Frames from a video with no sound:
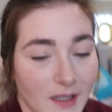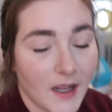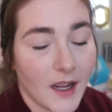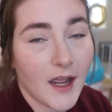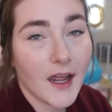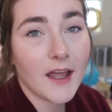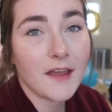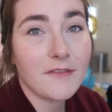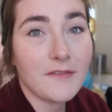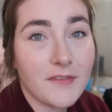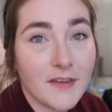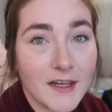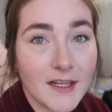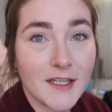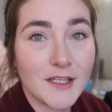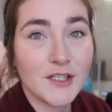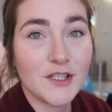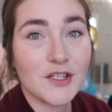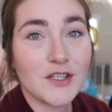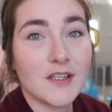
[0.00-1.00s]
I
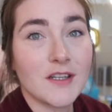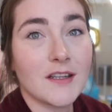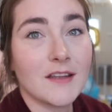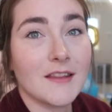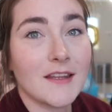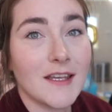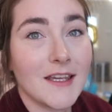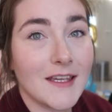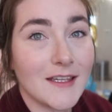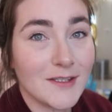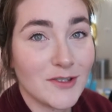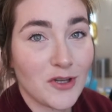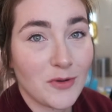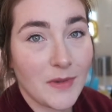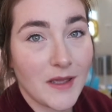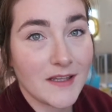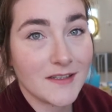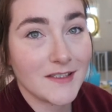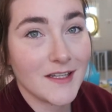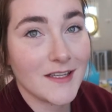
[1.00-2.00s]
finished the Easter
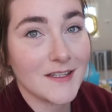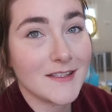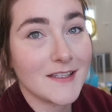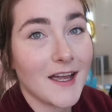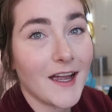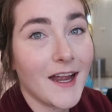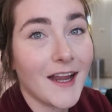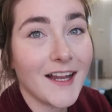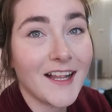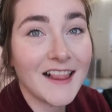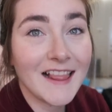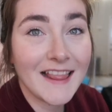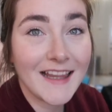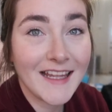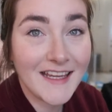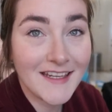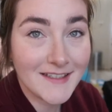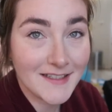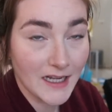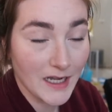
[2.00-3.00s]
baskets. I
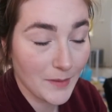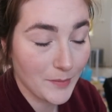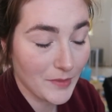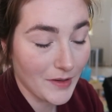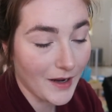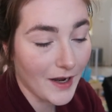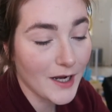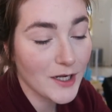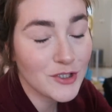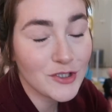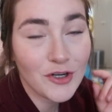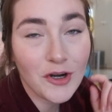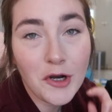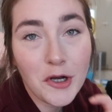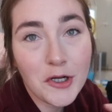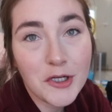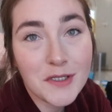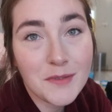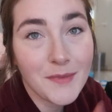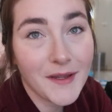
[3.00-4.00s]
cleaned up. I
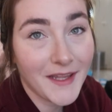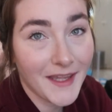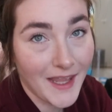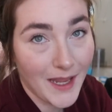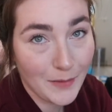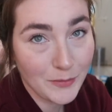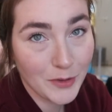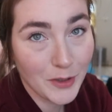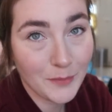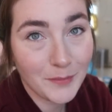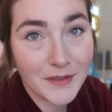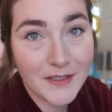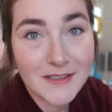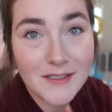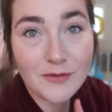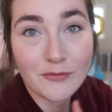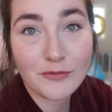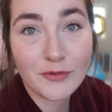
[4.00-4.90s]
charged my camera because it